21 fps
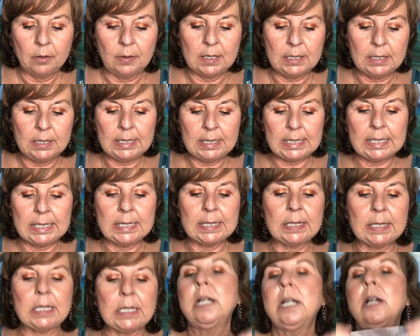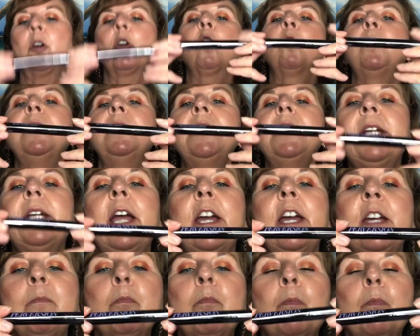This is the Urban
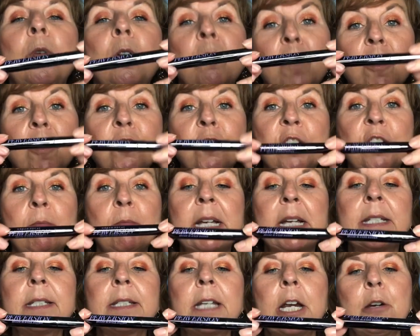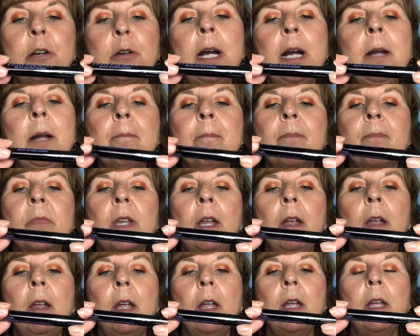Decay Perversion Mascara.
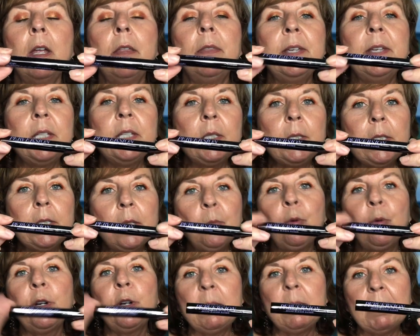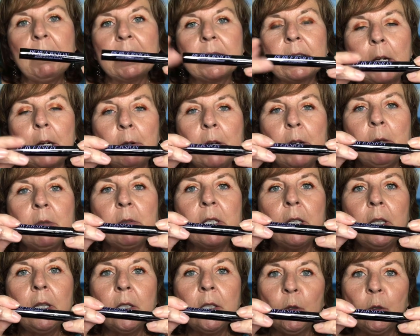This is a pretty mascara. It was
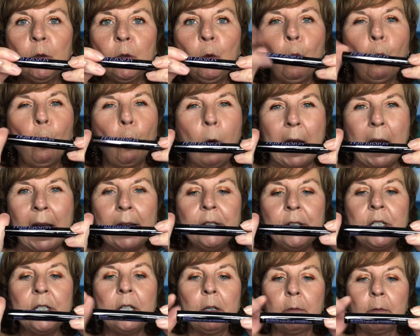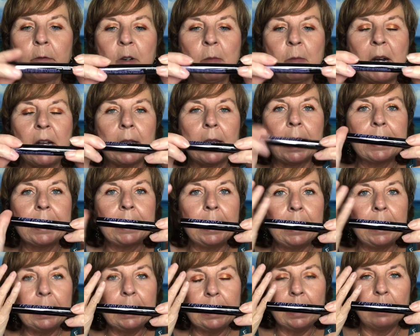a little wet for my
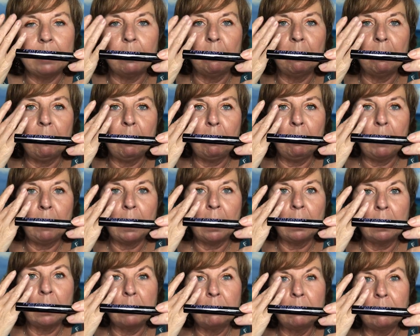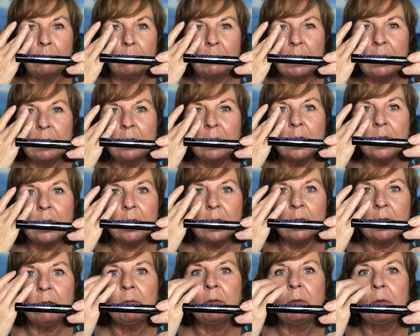liking. Um, it did
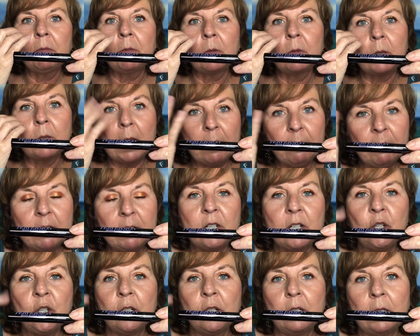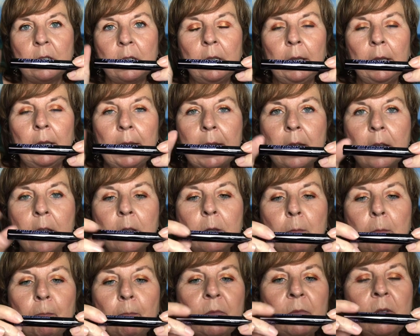give definition and
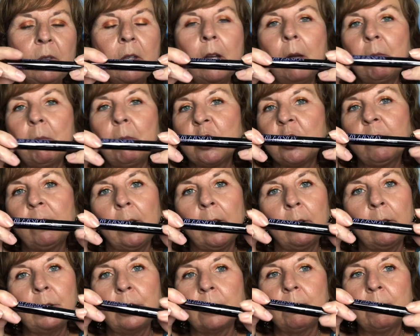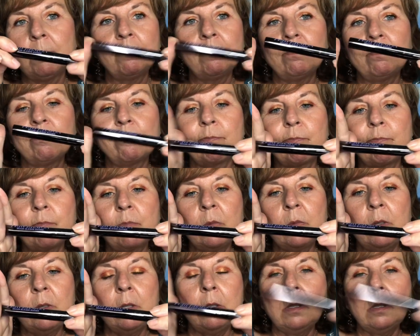length, not much volume,
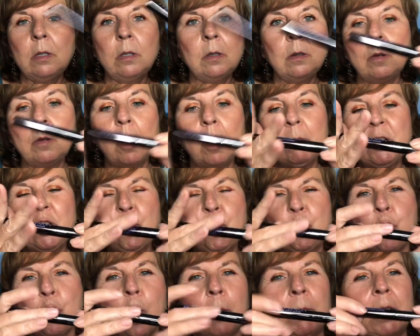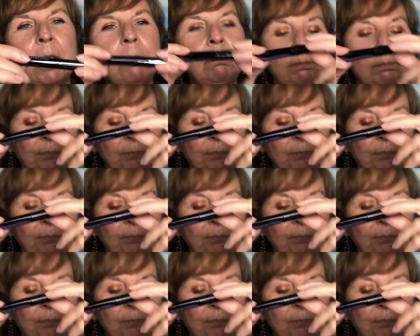mm, not much drama.